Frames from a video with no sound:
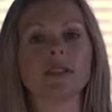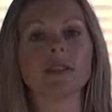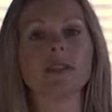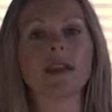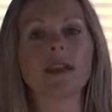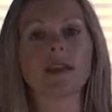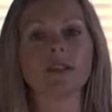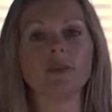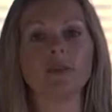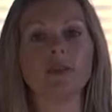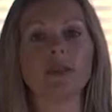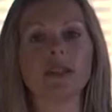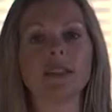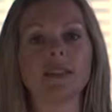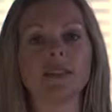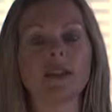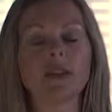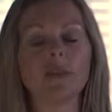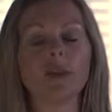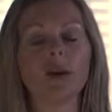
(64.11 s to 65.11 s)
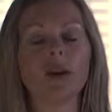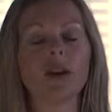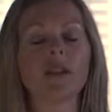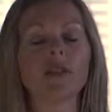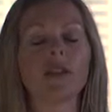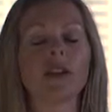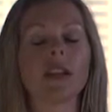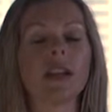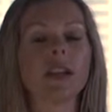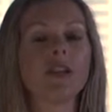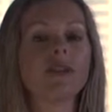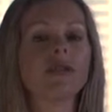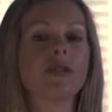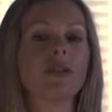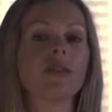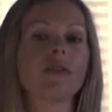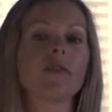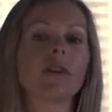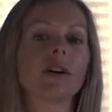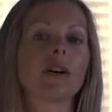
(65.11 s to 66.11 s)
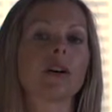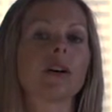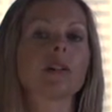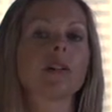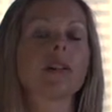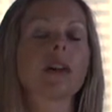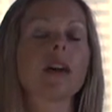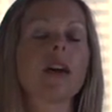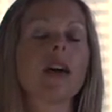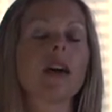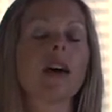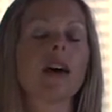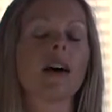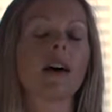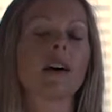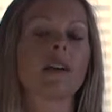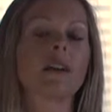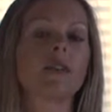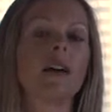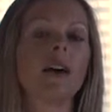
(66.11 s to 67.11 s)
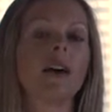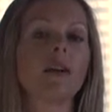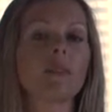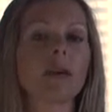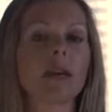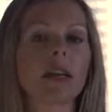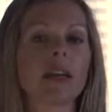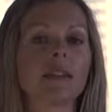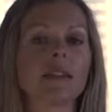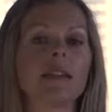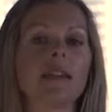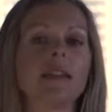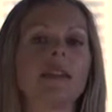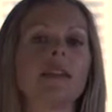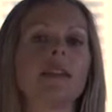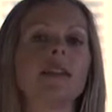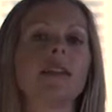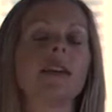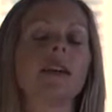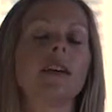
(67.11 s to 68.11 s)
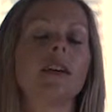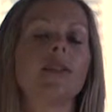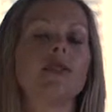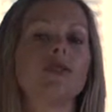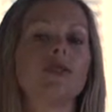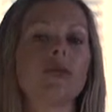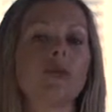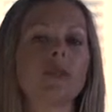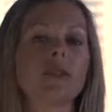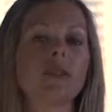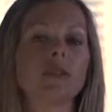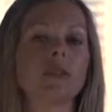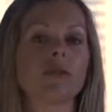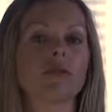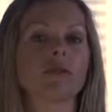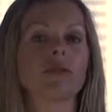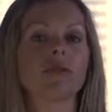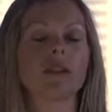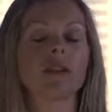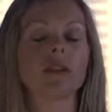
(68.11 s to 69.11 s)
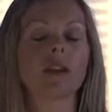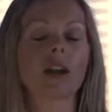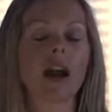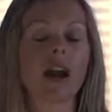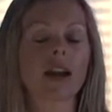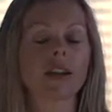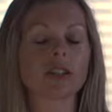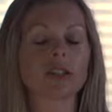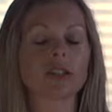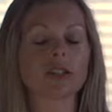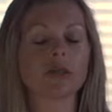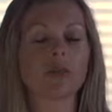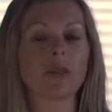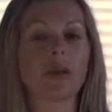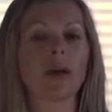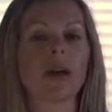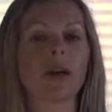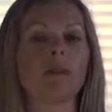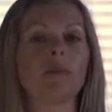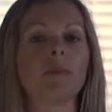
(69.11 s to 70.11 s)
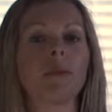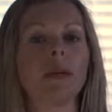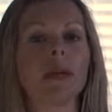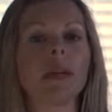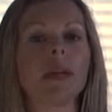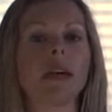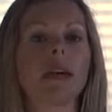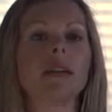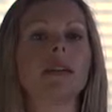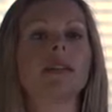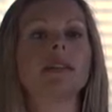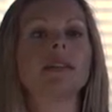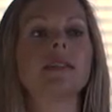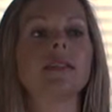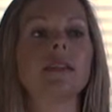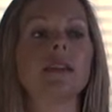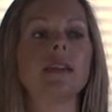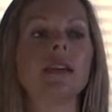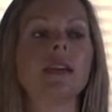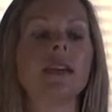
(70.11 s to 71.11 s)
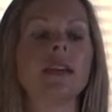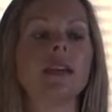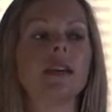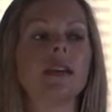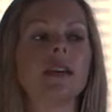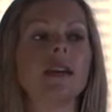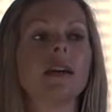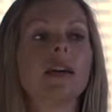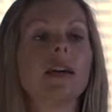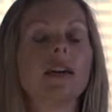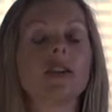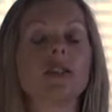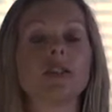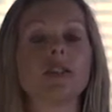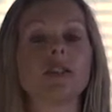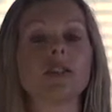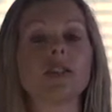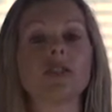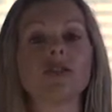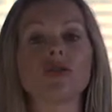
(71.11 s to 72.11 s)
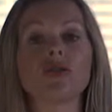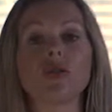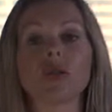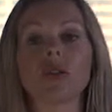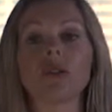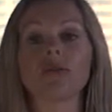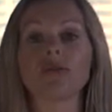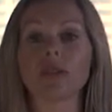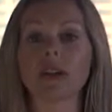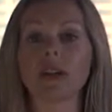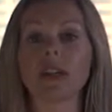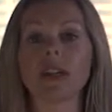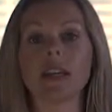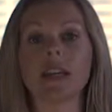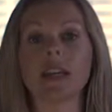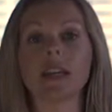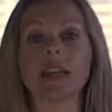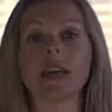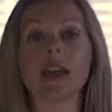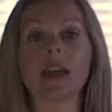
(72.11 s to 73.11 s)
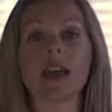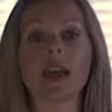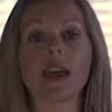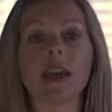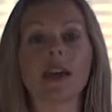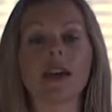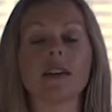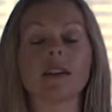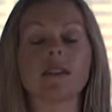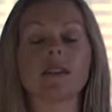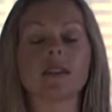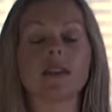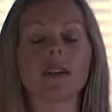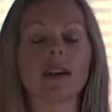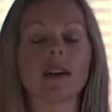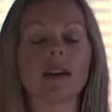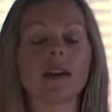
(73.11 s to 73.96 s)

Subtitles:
said to be somewhat of an introvert, not because he didn't enjoy social interaction, but because he just enjoyed reading and